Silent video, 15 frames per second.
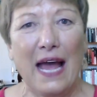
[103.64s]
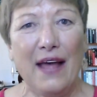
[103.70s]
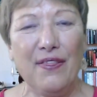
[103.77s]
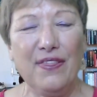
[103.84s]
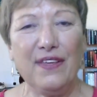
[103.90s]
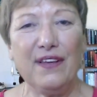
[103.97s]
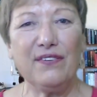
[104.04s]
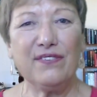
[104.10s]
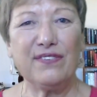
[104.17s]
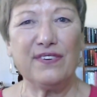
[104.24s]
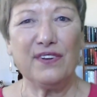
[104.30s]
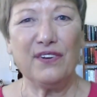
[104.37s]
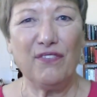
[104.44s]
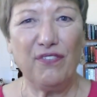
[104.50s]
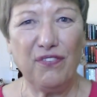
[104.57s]
And
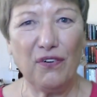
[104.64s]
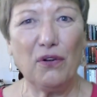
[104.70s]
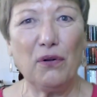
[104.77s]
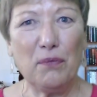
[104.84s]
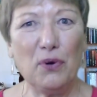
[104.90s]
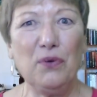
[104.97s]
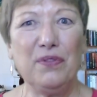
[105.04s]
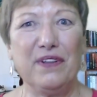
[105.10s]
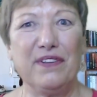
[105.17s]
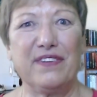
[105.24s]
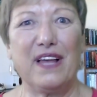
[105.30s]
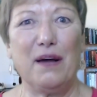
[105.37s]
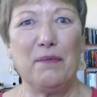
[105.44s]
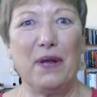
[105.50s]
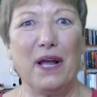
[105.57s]
this full moon that's
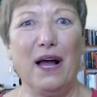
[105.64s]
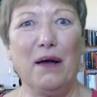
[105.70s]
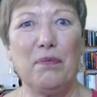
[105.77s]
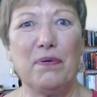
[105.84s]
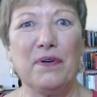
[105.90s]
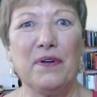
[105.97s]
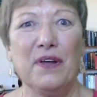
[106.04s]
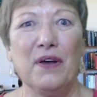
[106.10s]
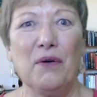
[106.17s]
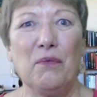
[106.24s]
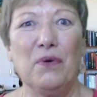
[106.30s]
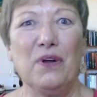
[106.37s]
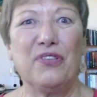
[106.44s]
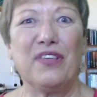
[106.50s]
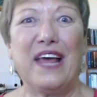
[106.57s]
coming up
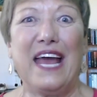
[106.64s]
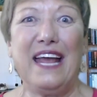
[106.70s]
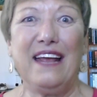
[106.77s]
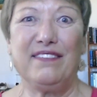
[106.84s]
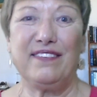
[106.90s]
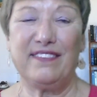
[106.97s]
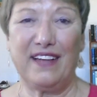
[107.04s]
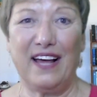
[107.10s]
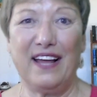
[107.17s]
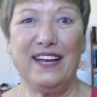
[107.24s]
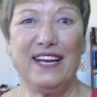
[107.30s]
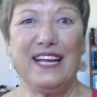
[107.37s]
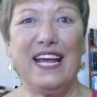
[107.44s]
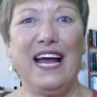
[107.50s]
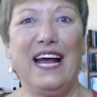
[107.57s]
with a sun
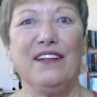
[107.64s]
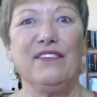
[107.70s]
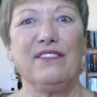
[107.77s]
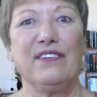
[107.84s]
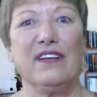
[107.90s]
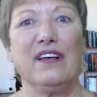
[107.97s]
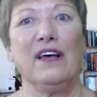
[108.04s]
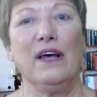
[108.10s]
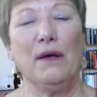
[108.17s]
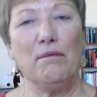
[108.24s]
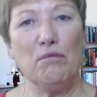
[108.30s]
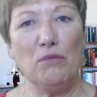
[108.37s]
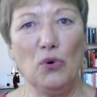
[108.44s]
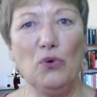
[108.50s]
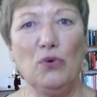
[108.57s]
in Cancer,
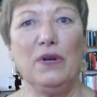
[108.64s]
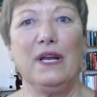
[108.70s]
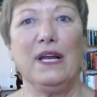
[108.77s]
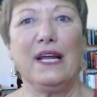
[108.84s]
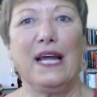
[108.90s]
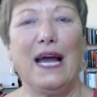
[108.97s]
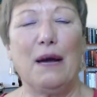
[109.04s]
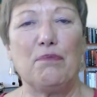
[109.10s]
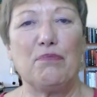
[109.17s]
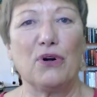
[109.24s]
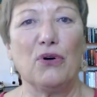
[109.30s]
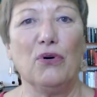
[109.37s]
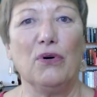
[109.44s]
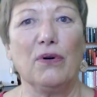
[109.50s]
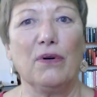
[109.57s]
moon in
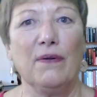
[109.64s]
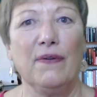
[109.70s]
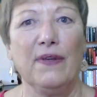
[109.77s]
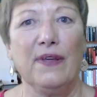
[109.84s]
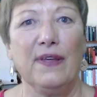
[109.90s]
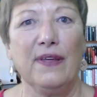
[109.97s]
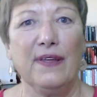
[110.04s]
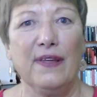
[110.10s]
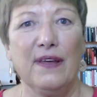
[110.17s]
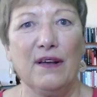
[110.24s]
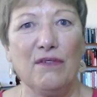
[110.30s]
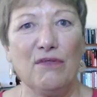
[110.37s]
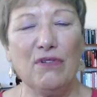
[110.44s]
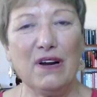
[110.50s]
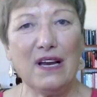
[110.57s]
Capricorn,
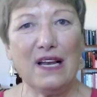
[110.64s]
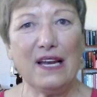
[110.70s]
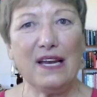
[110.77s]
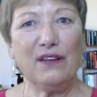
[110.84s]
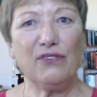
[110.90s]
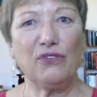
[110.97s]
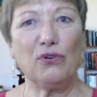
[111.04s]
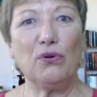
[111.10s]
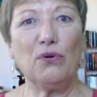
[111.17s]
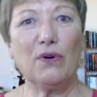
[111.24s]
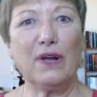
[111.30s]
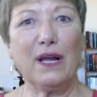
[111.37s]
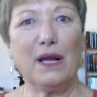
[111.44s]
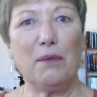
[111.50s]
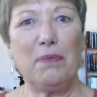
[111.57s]
really is
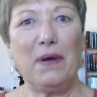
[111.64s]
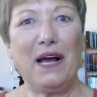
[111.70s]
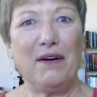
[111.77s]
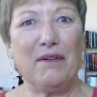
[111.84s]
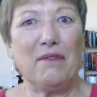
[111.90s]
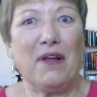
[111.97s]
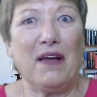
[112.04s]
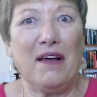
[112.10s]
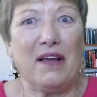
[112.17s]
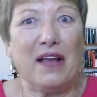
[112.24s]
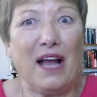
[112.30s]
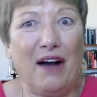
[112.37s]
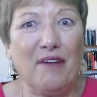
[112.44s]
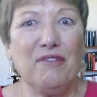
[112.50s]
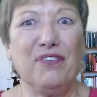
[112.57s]
talking about
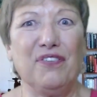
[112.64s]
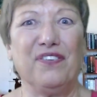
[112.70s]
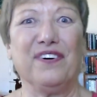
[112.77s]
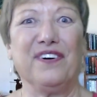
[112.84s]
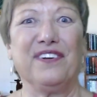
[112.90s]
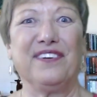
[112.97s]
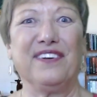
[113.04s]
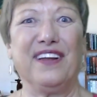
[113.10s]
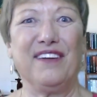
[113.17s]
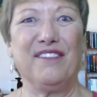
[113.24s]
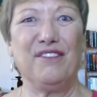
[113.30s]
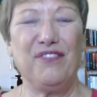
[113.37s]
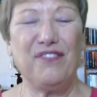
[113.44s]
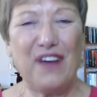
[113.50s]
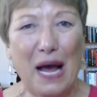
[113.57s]
comfort
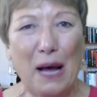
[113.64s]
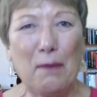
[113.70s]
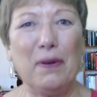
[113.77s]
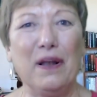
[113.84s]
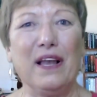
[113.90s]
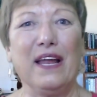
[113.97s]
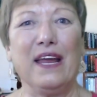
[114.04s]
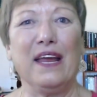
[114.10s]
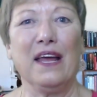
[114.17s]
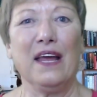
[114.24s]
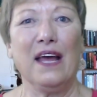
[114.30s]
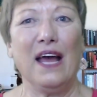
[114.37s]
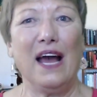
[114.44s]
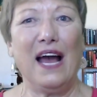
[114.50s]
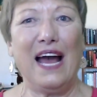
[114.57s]
and family
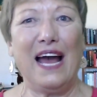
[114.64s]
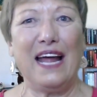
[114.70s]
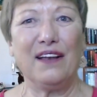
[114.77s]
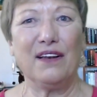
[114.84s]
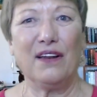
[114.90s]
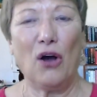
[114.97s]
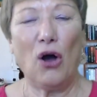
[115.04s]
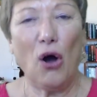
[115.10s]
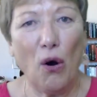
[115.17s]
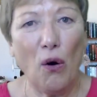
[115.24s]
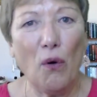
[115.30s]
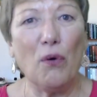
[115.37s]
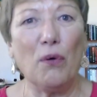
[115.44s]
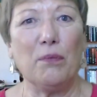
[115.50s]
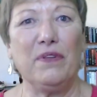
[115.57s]
and
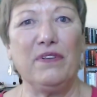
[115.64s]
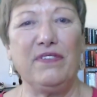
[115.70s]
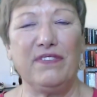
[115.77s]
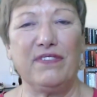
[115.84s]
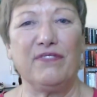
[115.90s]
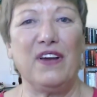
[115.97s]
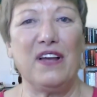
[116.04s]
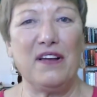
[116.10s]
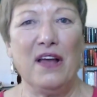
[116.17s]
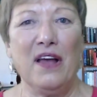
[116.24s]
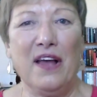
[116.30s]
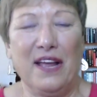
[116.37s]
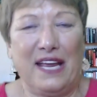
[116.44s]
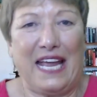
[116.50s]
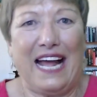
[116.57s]
home. This is a very
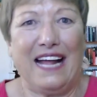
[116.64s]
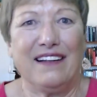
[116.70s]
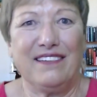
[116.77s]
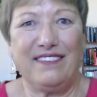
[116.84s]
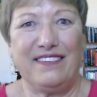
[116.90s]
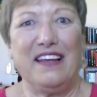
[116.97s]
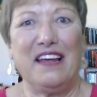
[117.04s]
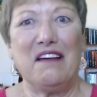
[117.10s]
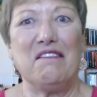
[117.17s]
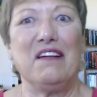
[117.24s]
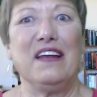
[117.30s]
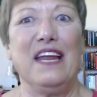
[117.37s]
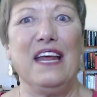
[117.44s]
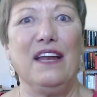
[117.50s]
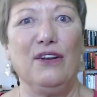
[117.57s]

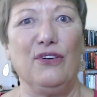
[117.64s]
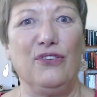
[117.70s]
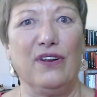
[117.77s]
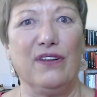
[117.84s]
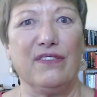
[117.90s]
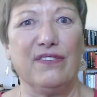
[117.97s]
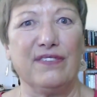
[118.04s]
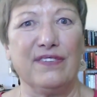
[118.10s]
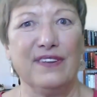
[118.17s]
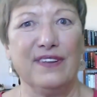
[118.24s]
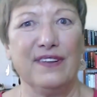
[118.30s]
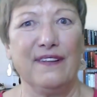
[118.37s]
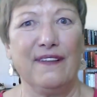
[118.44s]
Cancerian energies.